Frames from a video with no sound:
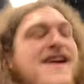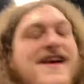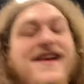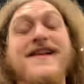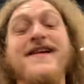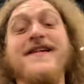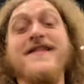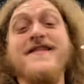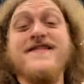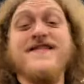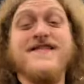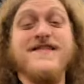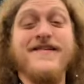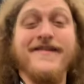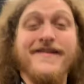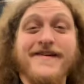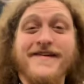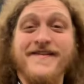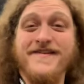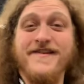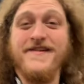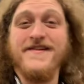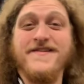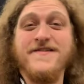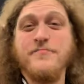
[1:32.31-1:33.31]
It is
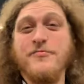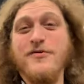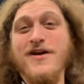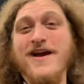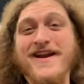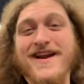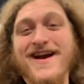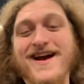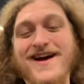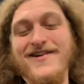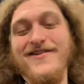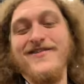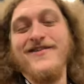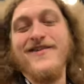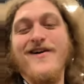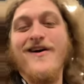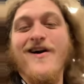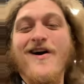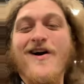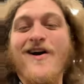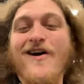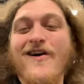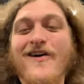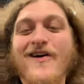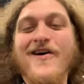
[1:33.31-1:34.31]
seriously spread out
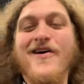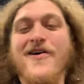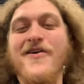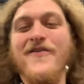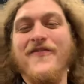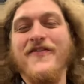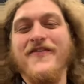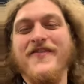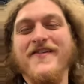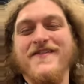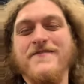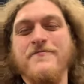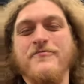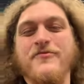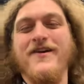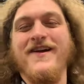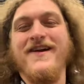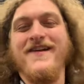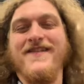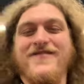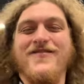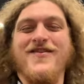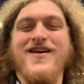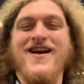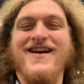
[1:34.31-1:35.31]
all over this
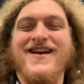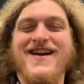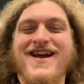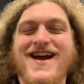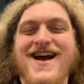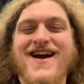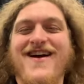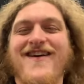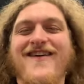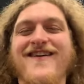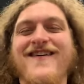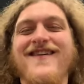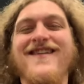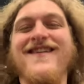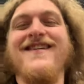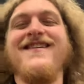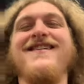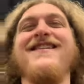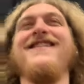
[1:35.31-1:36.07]
place right now.